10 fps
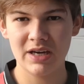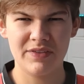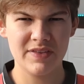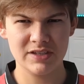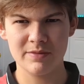I
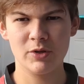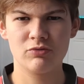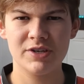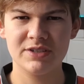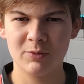think this is the most
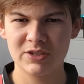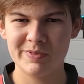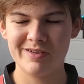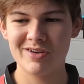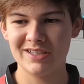recent one to
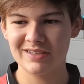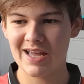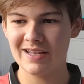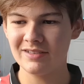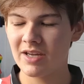be released,
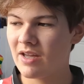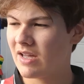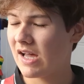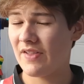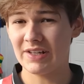and
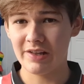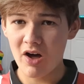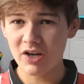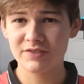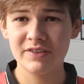I think
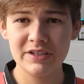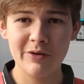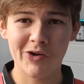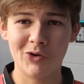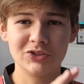last video I got